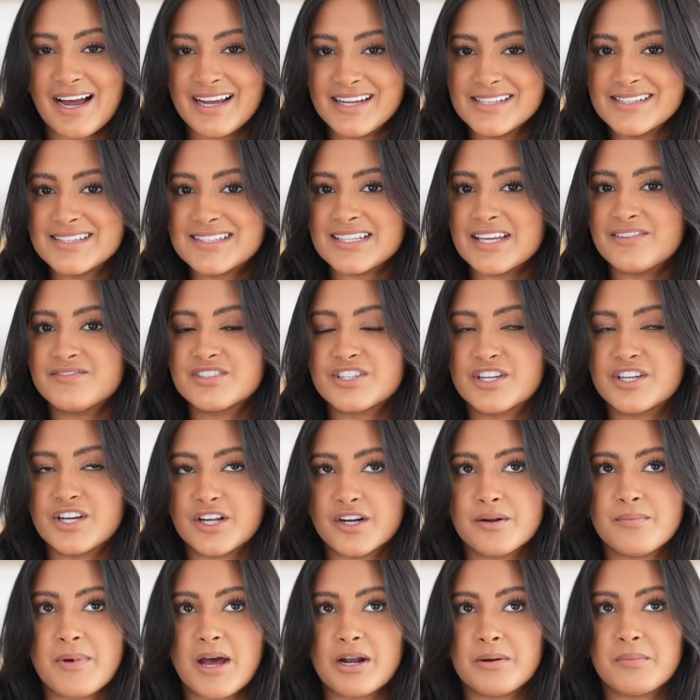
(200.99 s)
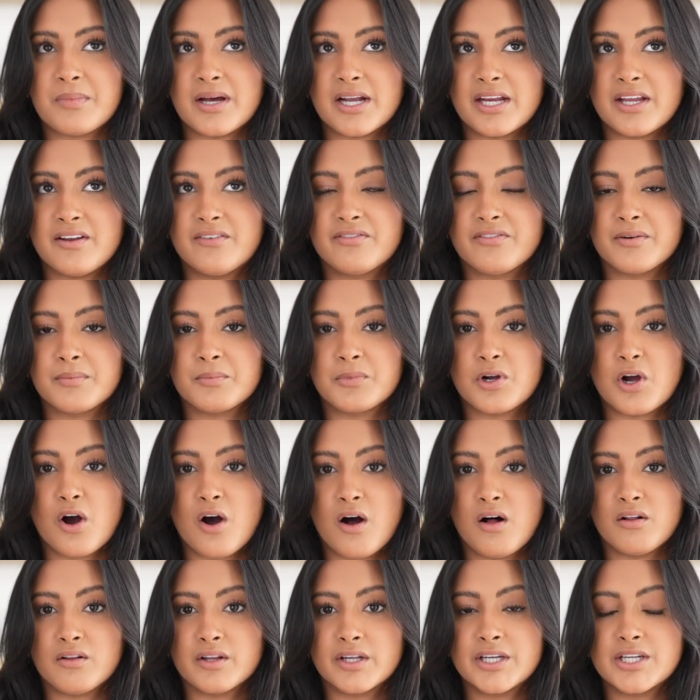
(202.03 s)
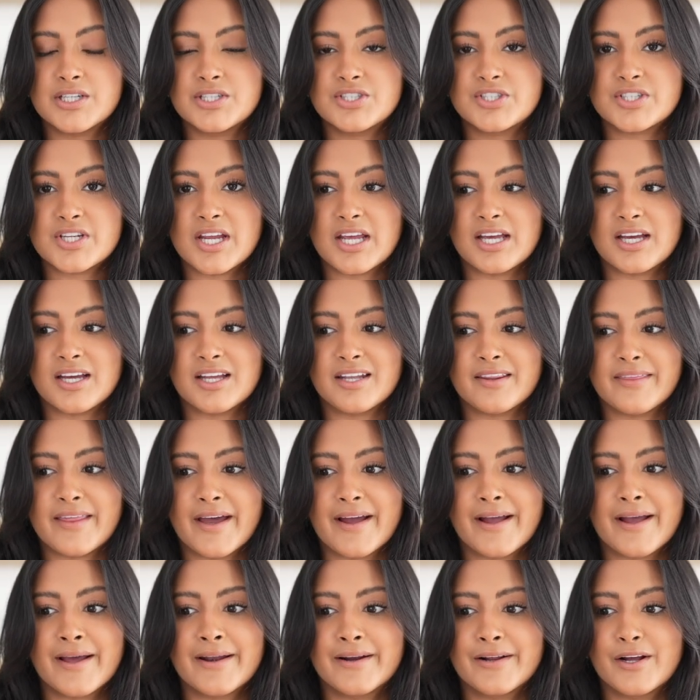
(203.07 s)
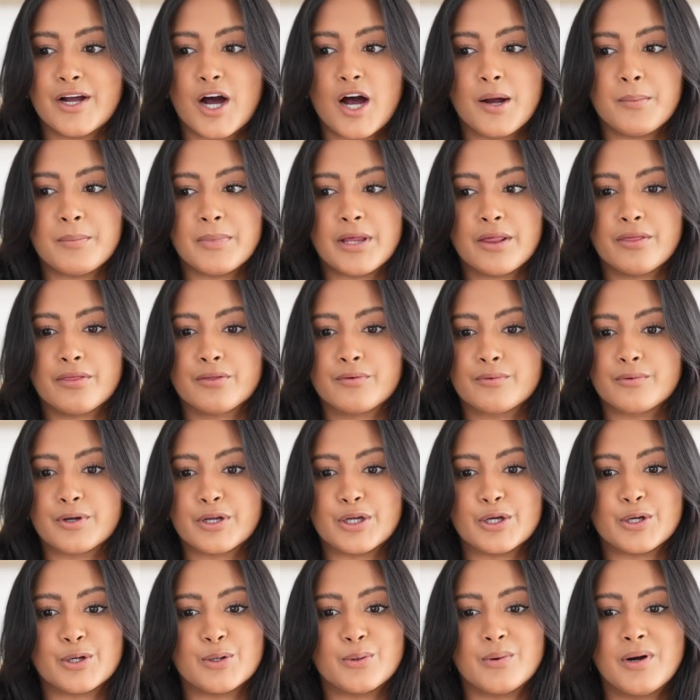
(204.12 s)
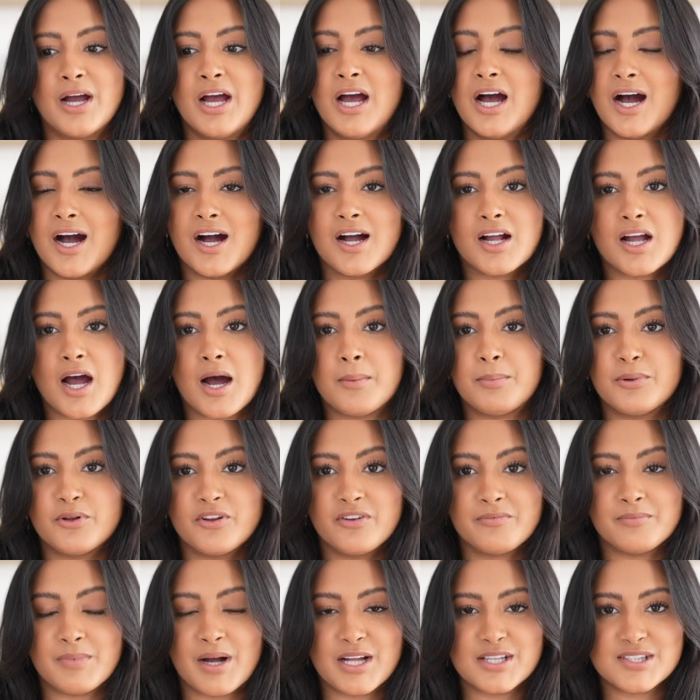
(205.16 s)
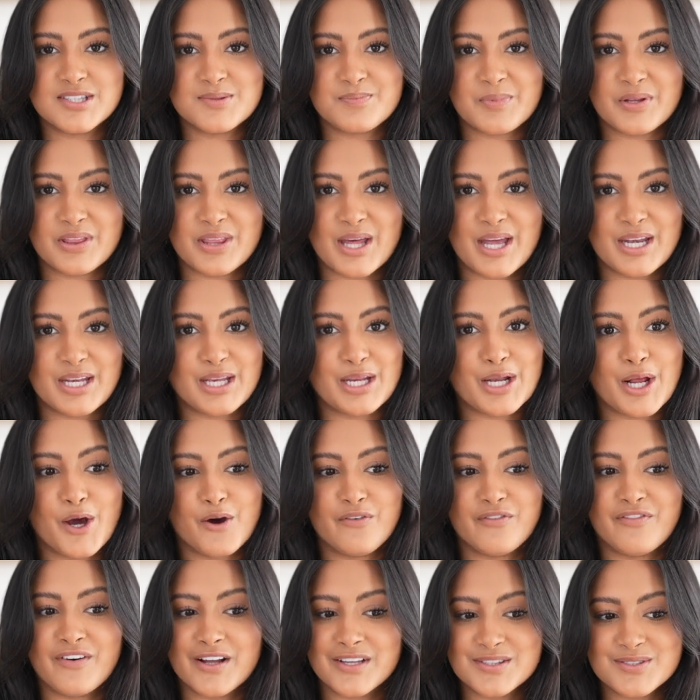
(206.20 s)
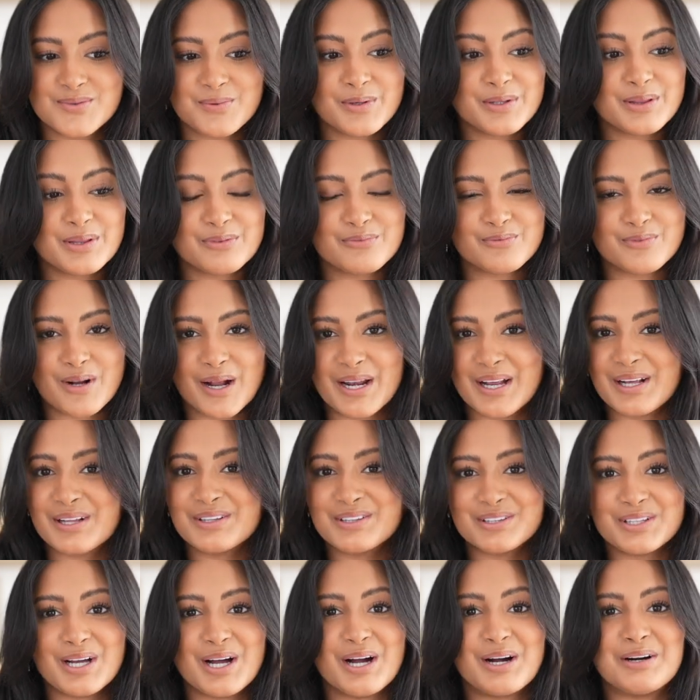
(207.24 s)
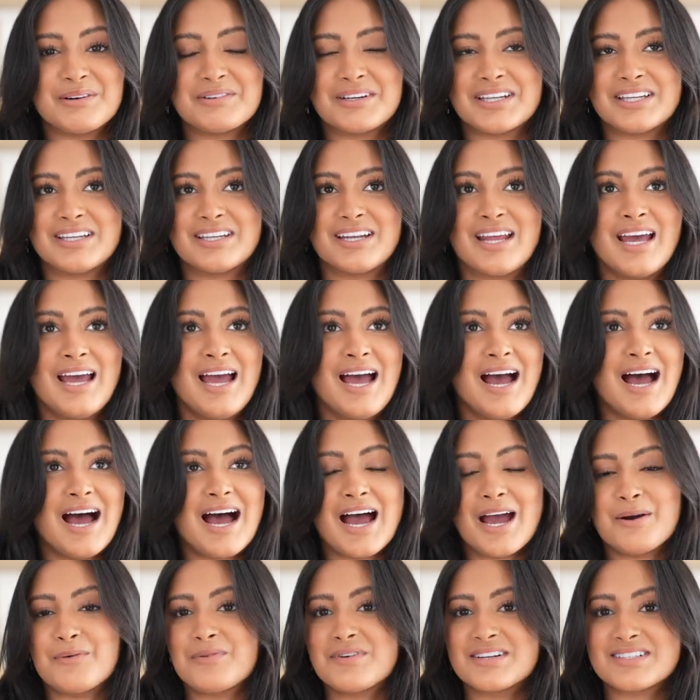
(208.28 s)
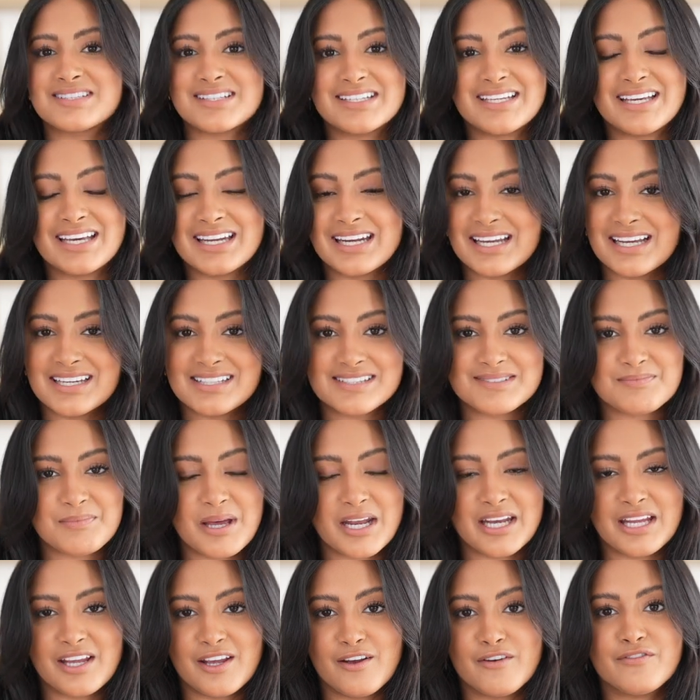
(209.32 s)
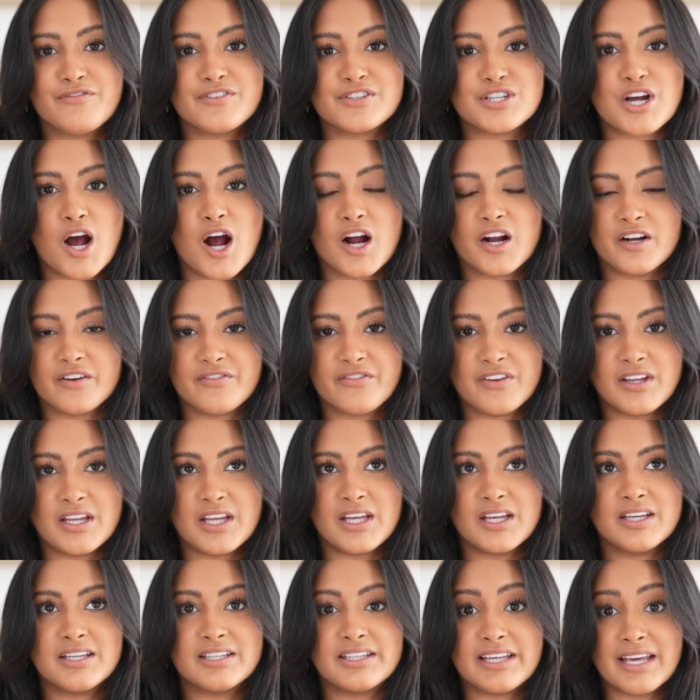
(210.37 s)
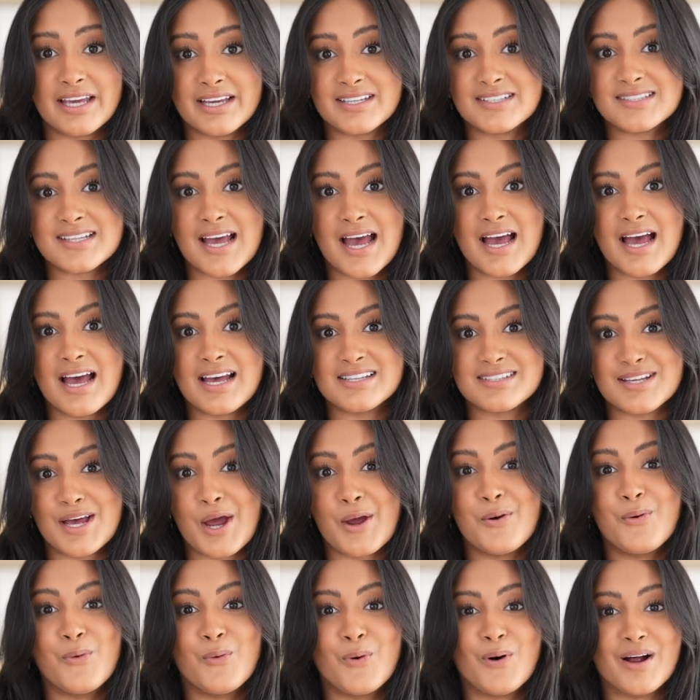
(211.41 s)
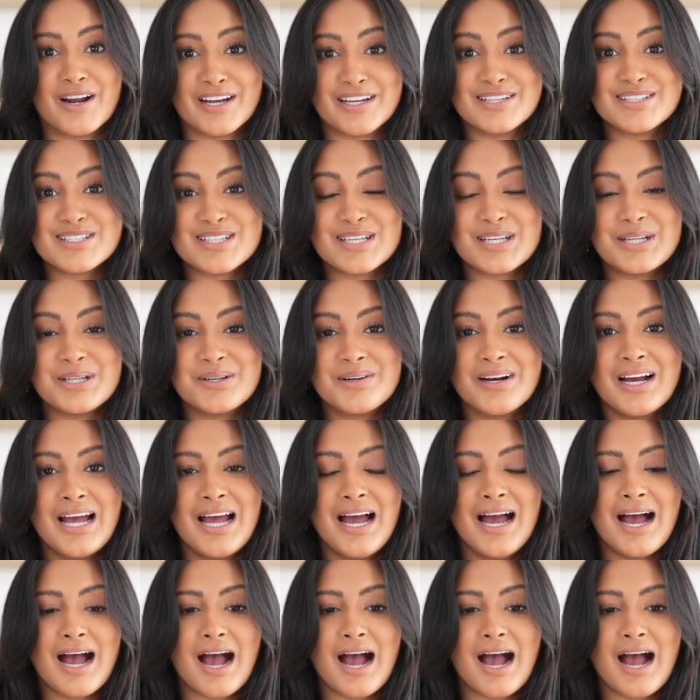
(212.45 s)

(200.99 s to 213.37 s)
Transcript: I had saved a good amount of money from college, and that kind of got me through a couple of months, but then, you know, funds were running low and I wasn't getting as many photography gigs as I wanted to.